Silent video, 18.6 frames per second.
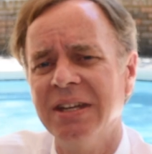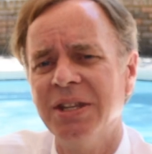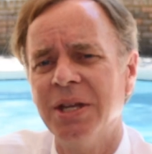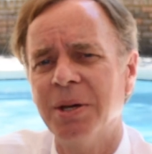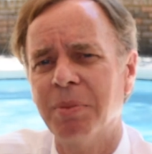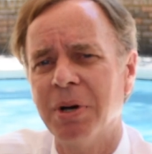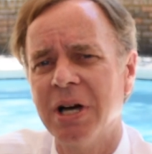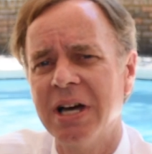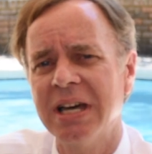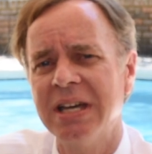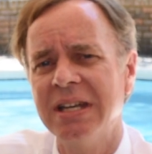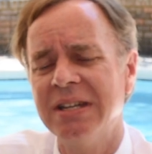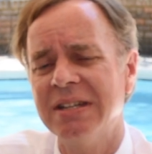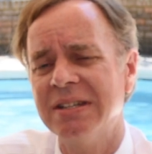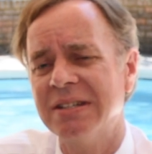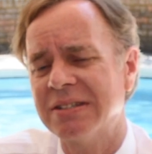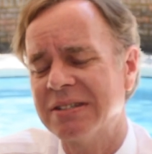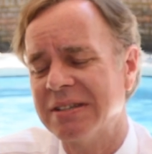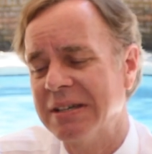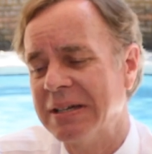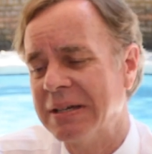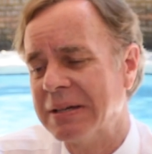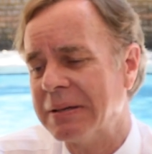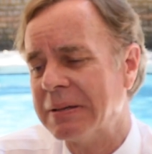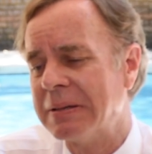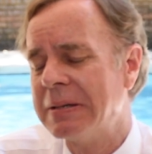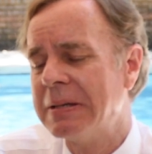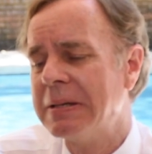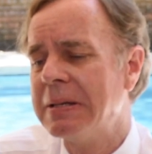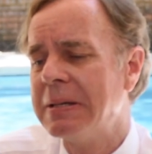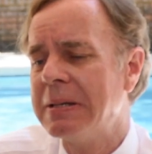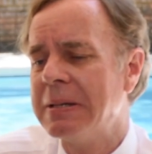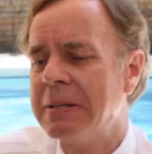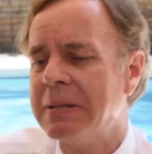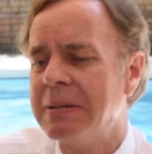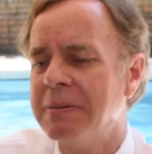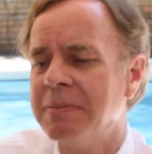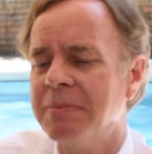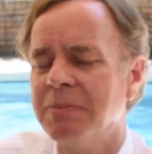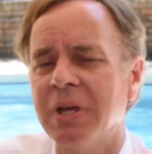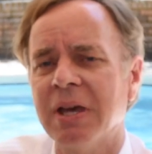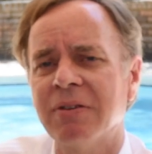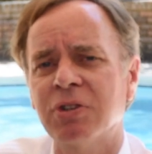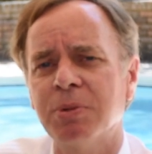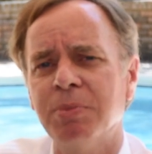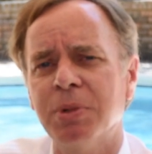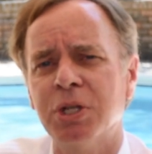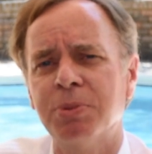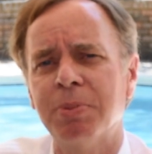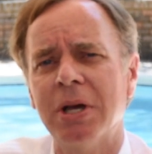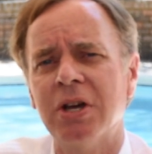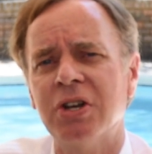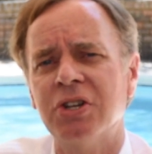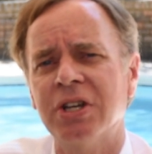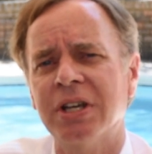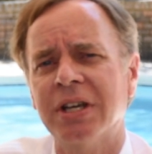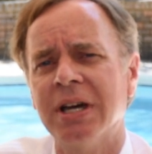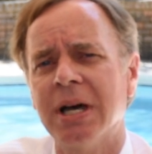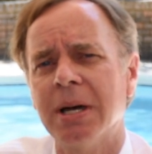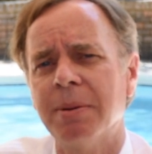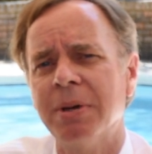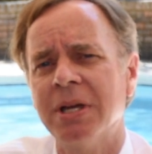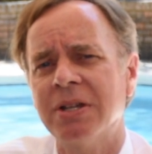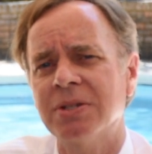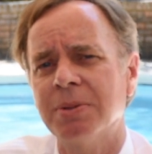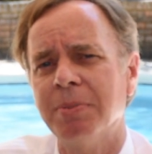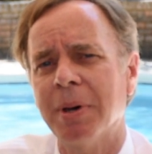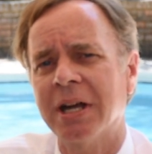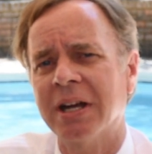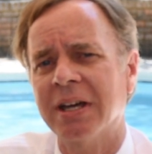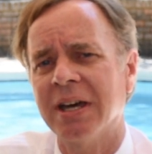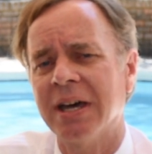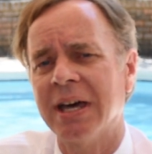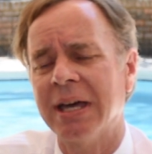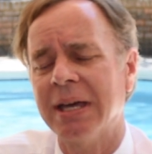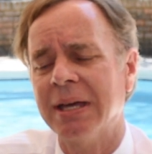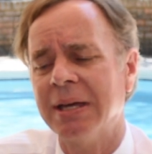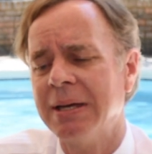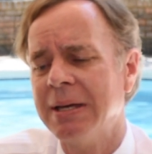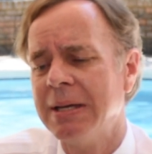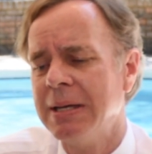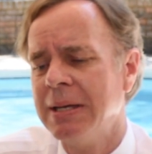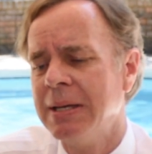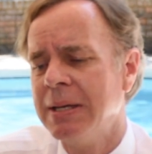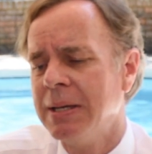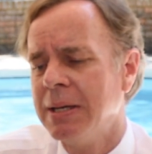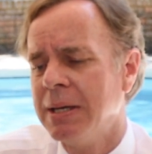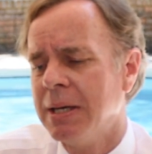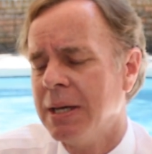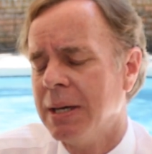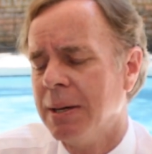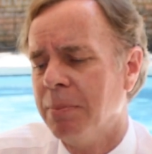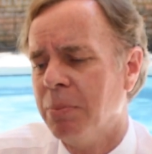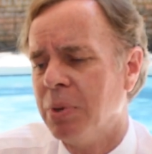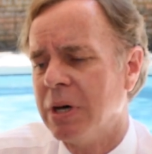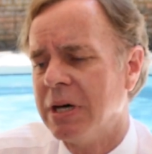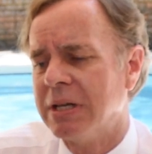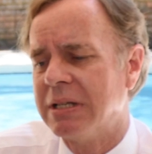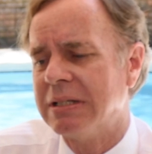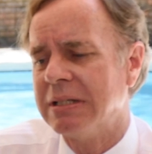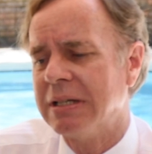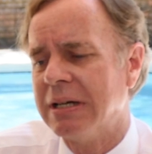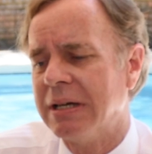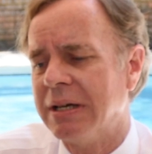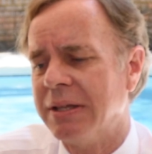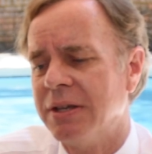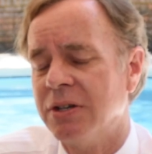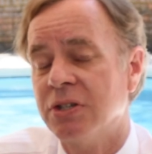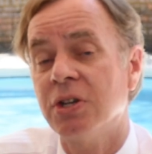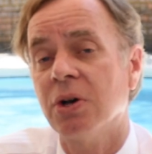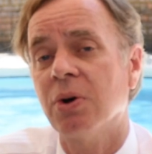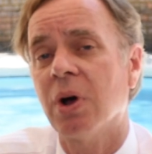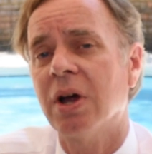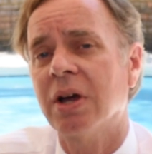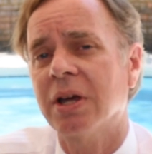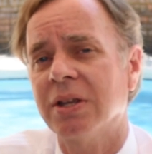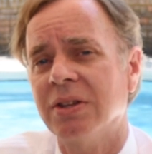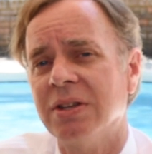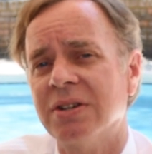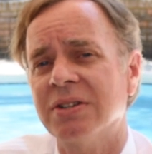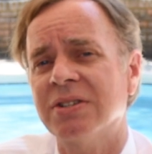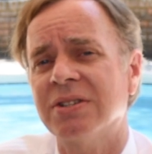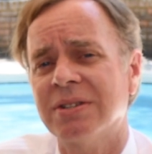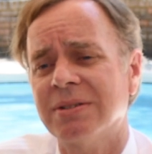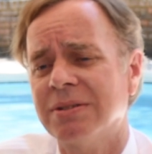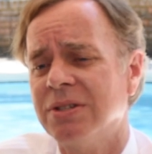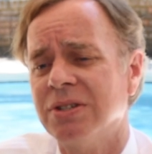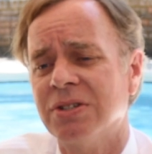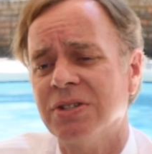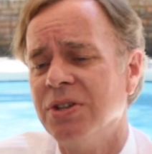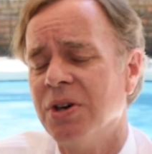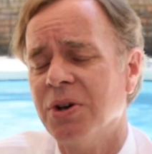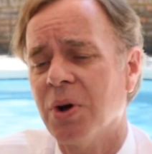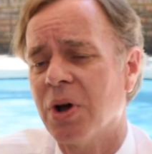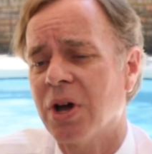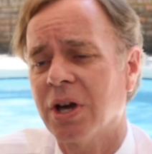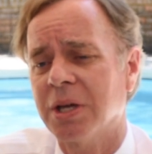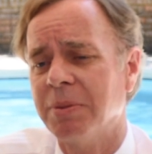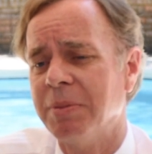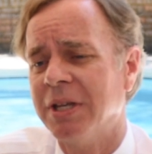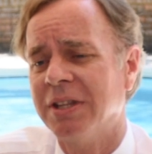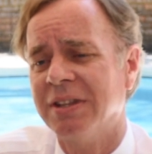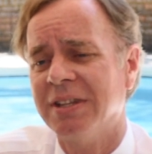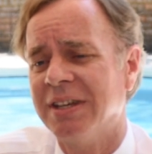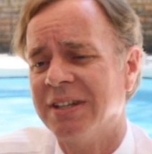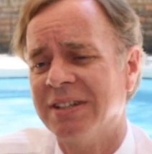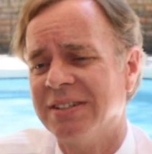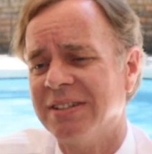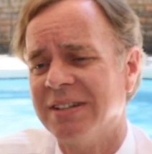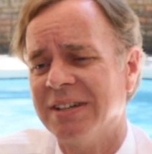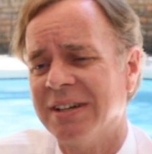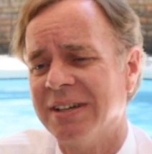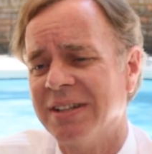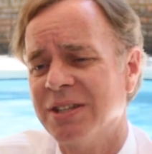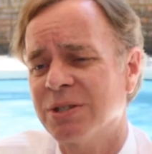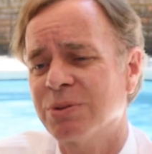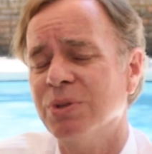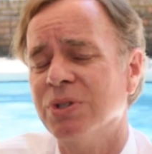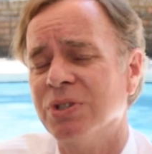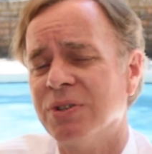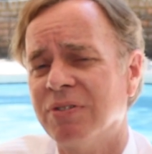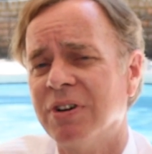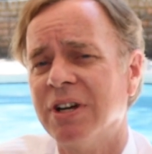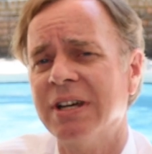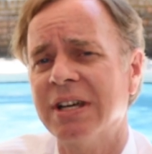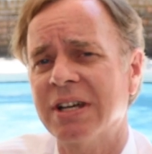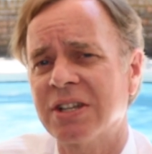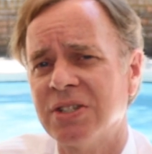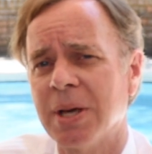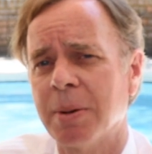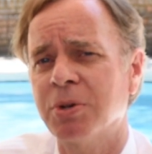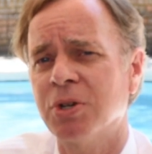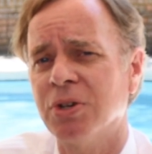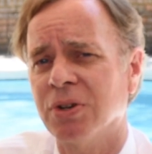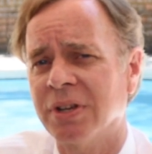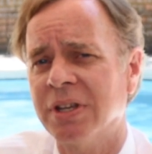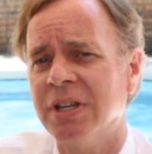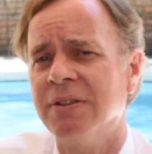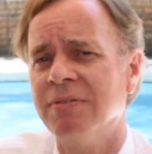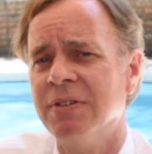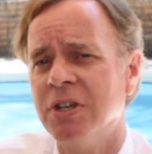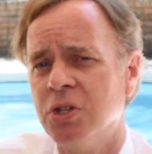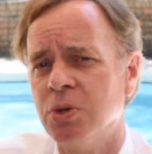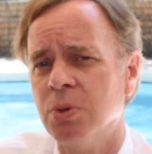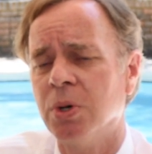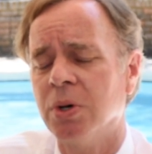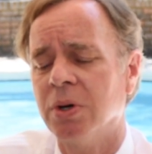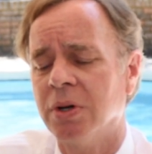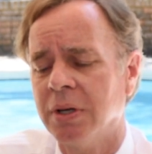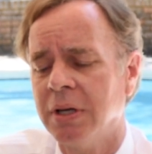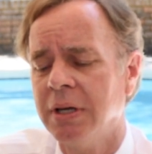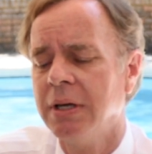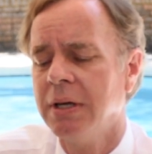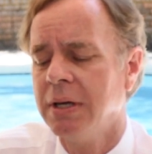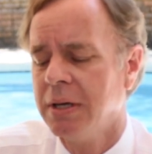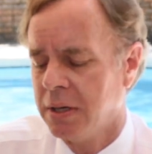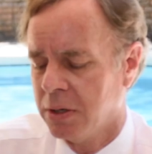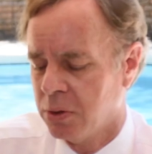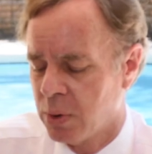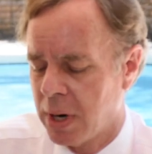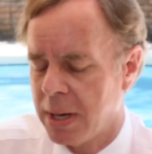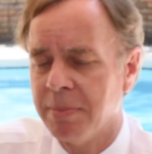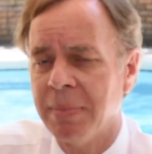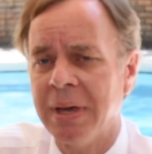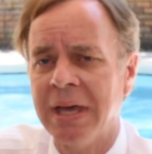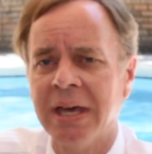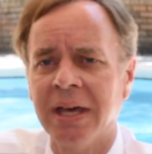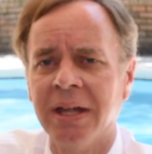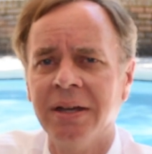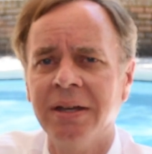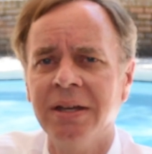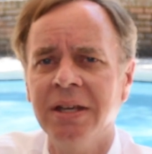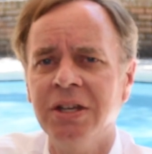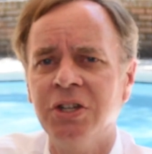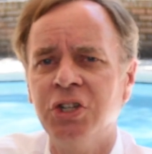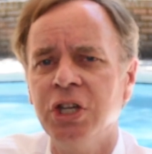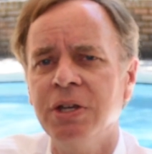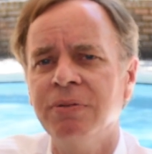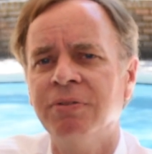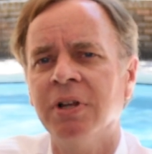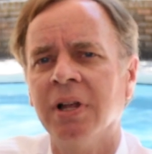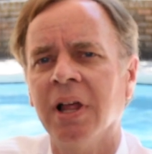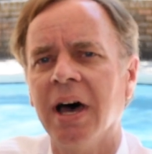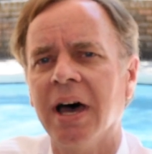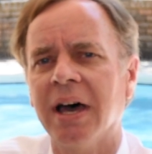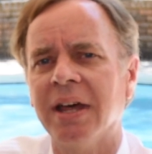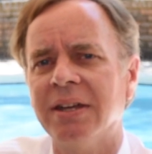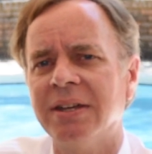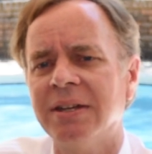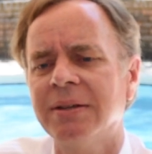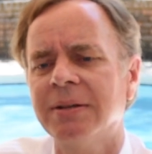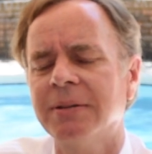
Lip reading: in their mind is to have some disparaging comments about a guy. But there's just no argument that this was a very exceptional individual. Great man. He achieved a lot.